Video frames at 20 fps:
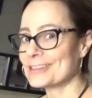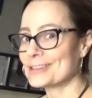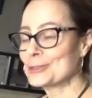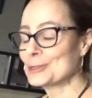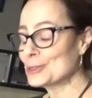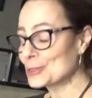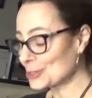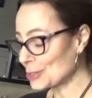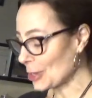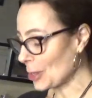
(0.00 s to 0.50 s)

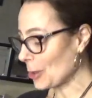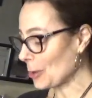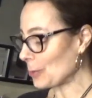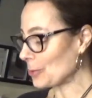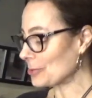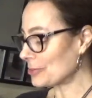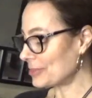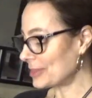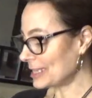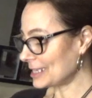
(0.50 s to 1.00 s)
So
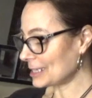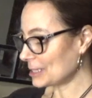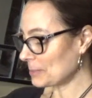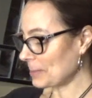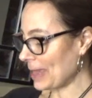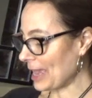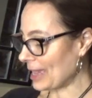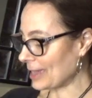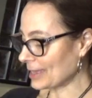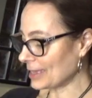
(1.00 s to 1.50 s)
this
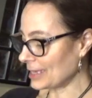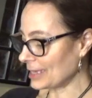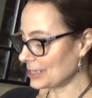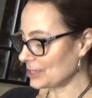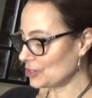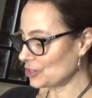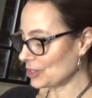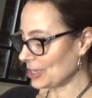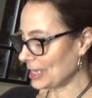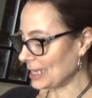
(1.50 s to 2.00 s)

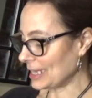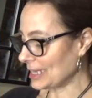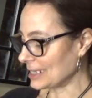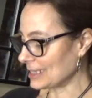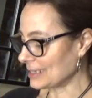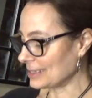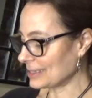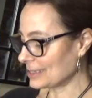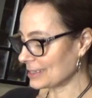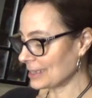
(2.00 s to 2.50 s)
package
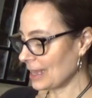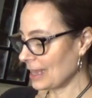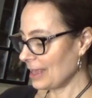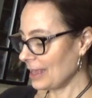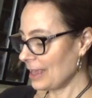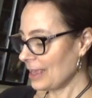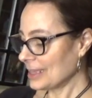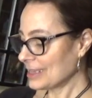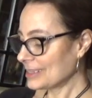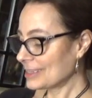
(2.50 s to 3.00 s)
is
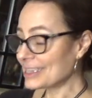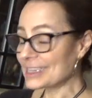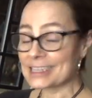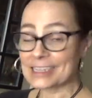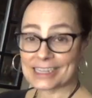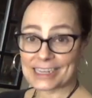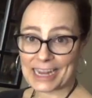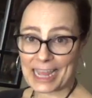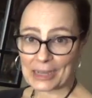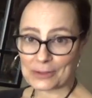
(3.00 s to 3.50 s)

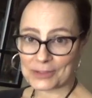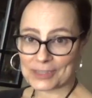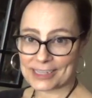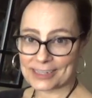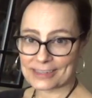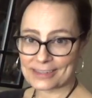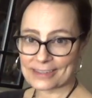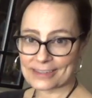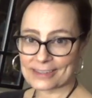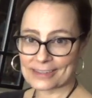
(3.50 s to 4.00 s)
16
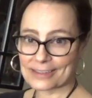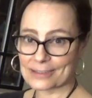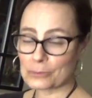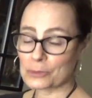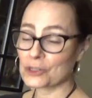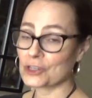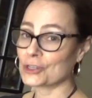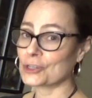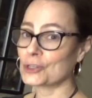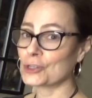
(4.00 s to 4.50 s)
ounces,
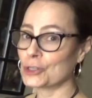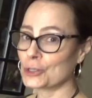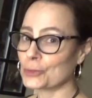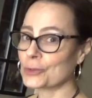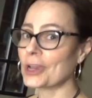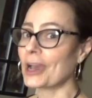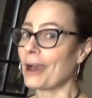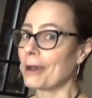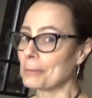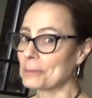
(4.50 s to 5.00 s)
which is 2
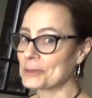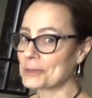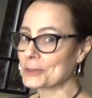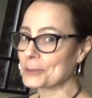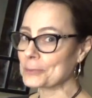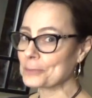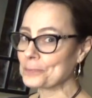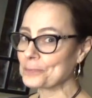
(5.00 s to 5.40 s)
cups.